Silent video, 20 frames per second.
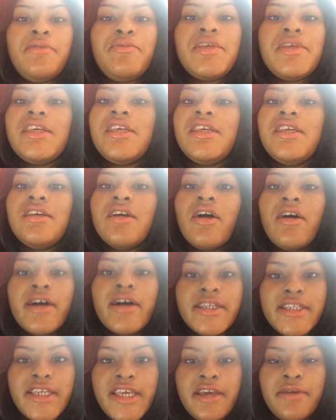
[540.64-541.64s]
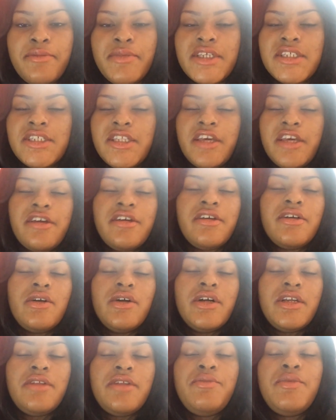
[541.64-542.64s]
to be on campus. They're
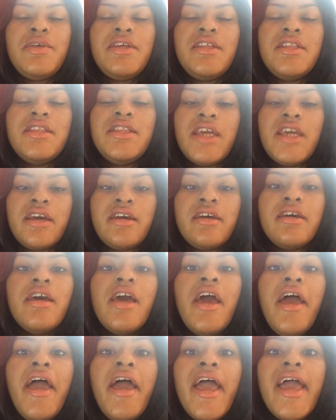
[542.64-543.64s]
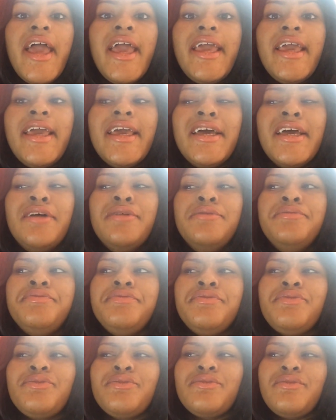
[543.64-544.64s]
going to be there. And
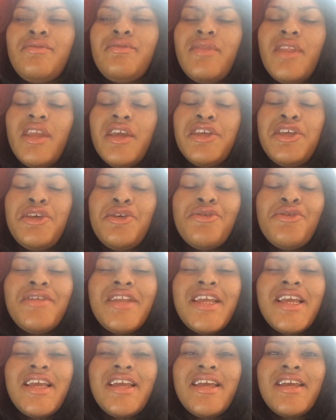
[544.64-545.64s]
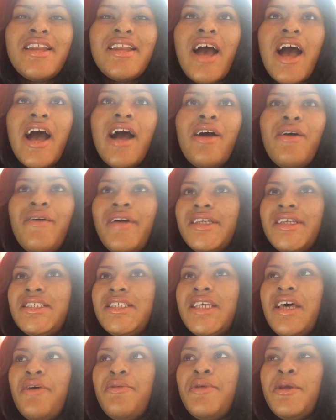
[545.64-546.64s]
you need, I always
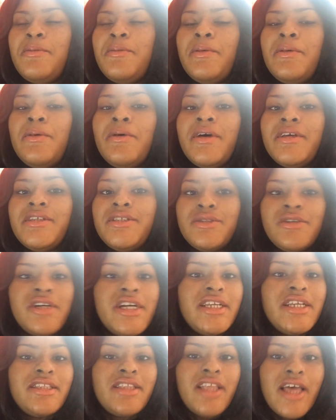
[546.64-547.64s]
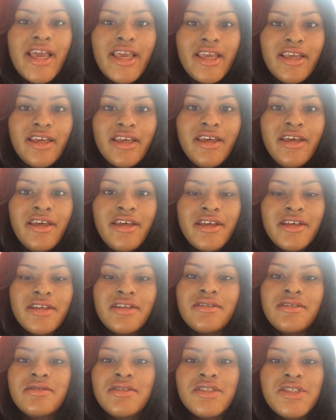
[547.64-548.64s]
tell people, join like
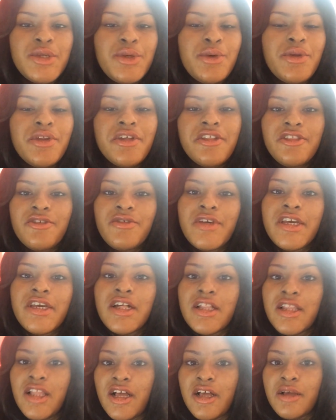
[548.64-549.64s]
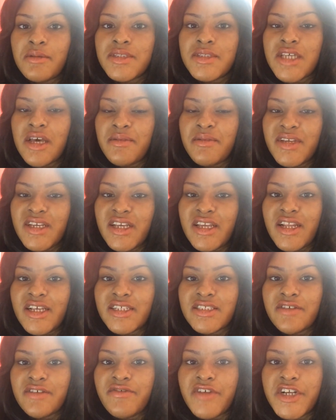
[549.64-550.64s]
2 to 3 clubs coming in
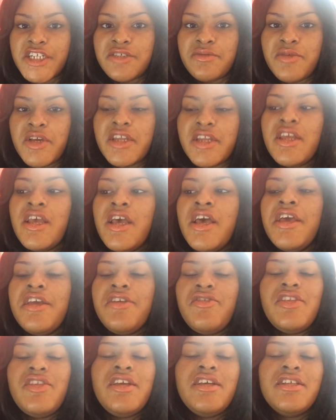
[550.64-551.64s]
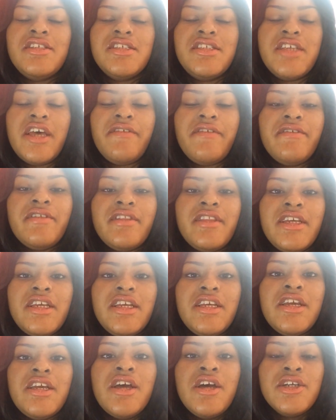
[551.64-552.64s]
as a freshman. You need to
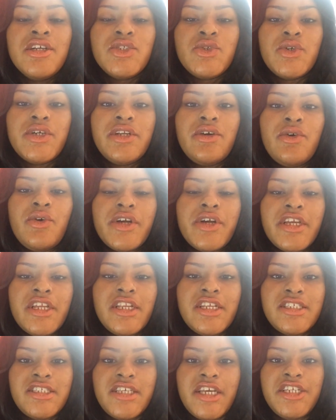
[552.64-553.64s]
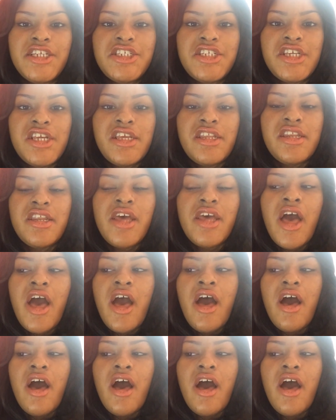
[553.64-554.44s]
definitely join the organization